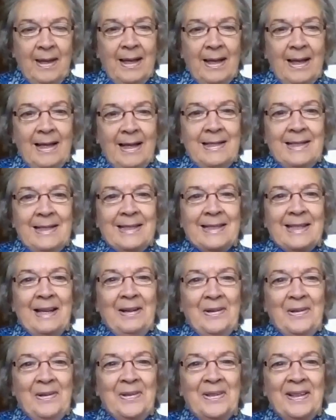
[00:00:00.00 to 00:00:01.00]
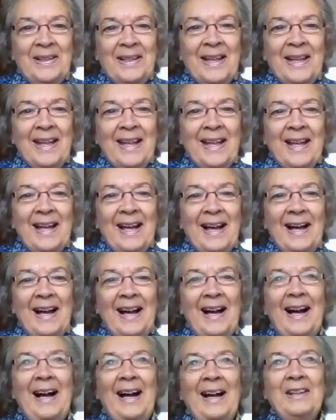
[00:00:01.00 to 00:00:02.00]
And so
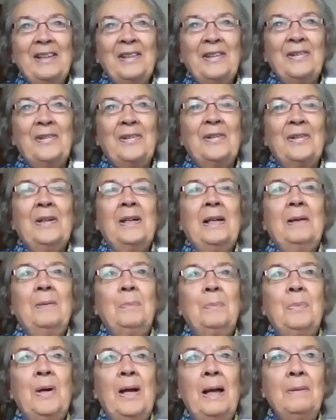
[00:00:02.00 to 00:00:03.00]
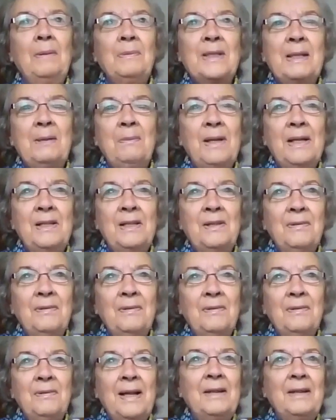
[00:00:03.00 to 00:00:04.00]
I thought perhaps they went
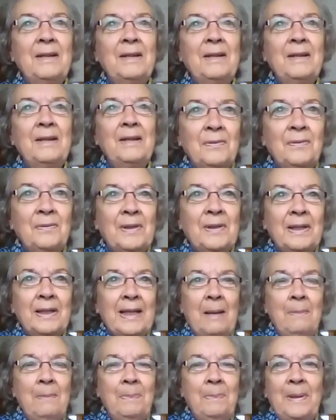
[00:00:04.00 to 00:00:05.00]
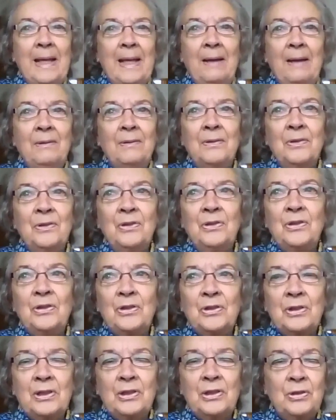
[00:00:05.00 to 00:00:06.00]
around sort of camping out and
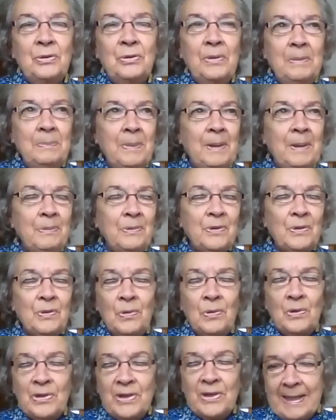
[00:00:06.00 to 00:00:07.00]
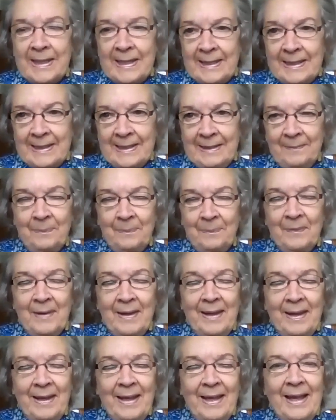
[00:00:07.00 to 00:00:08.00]
showing people's horses.
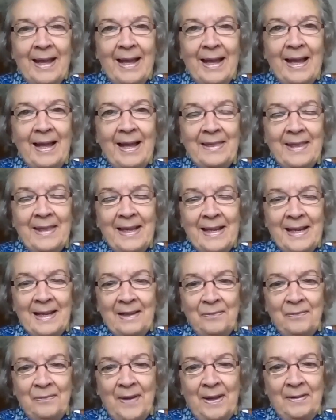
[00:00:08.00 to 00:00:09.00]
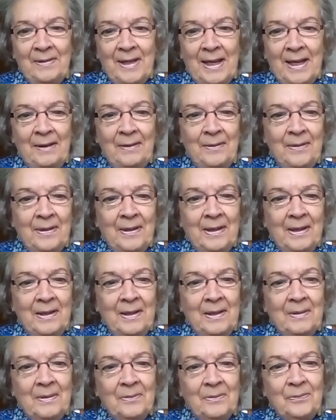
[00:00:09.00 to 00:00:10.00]
And then I found out
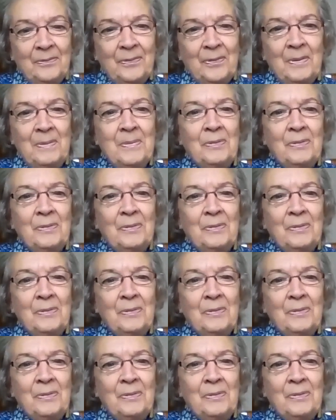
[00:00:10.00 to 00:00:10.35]
from a